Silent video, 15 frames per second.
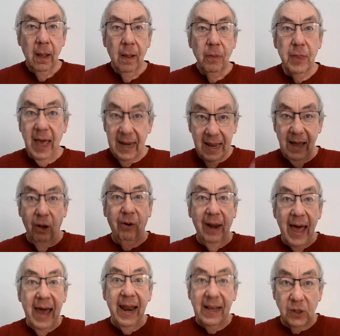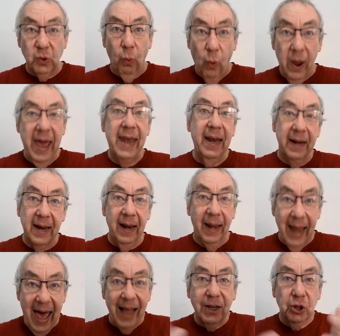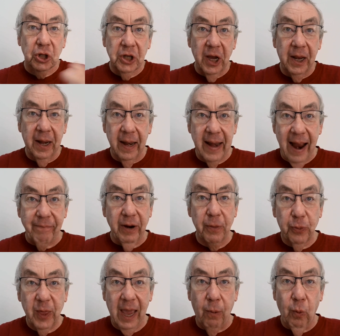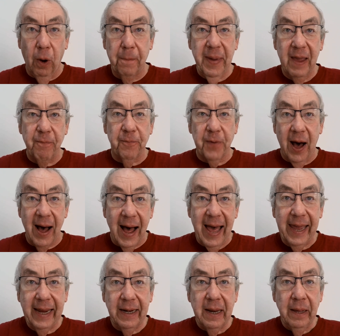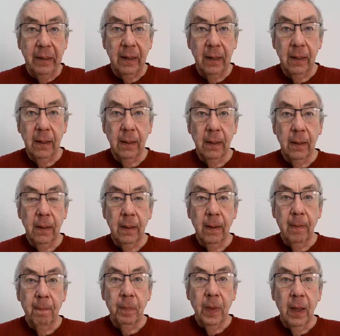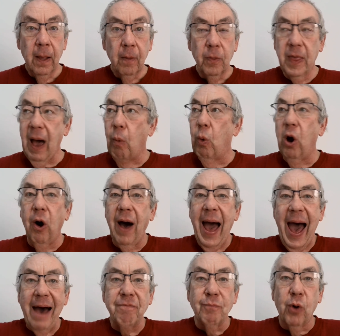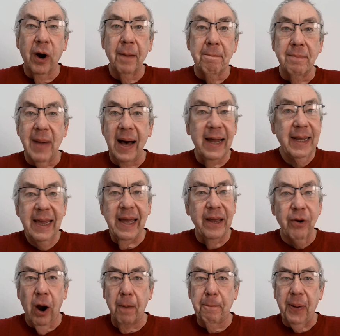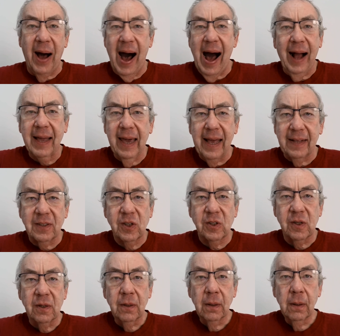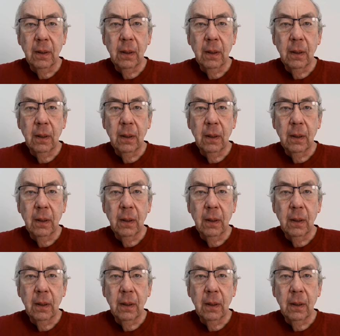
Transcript: That He'll let us win an election and everything will be fine? that we'll have more money in our pockets?